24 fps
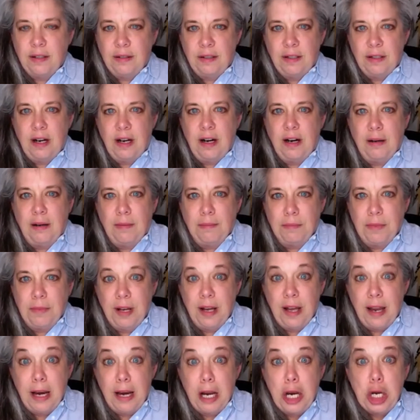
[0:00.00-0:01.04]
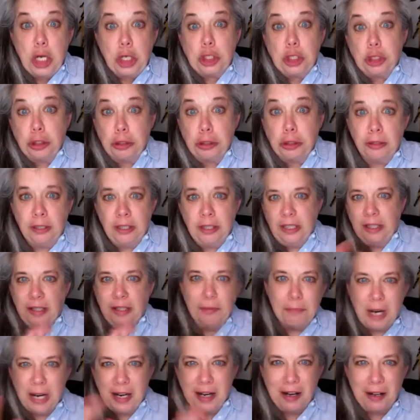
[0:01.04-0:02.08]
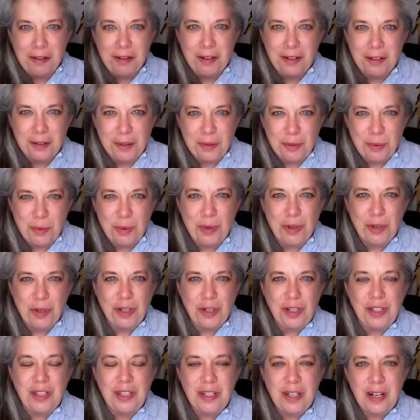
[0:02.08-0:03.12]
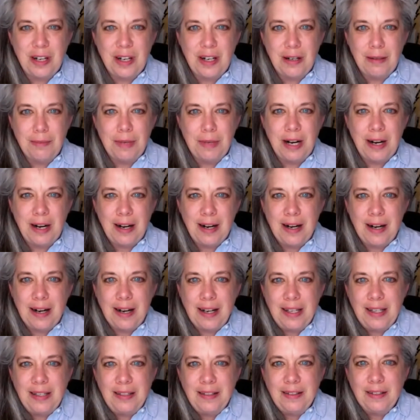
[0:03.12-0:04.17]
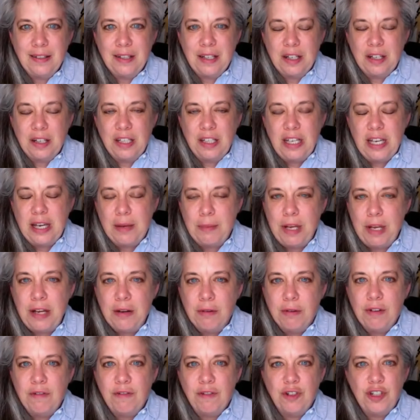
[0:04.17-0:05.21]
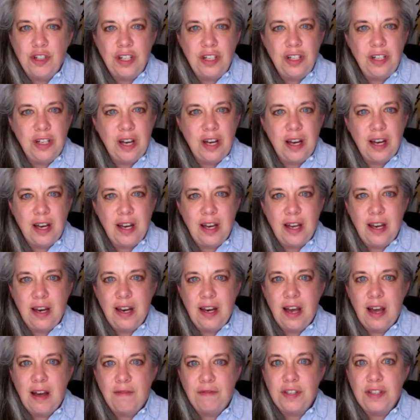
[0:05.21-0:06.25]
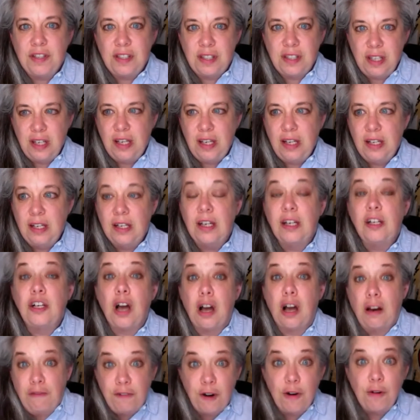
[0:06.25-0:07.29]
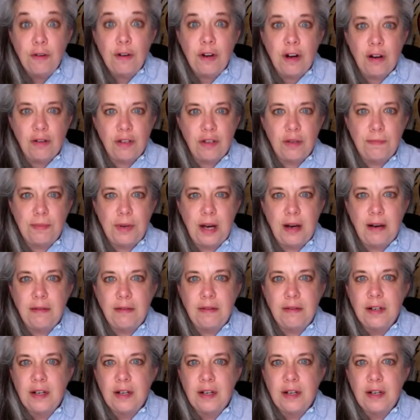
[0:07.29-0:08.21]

and an attorney in my other world, I am here in Virginia and have seen and gotten phone calls about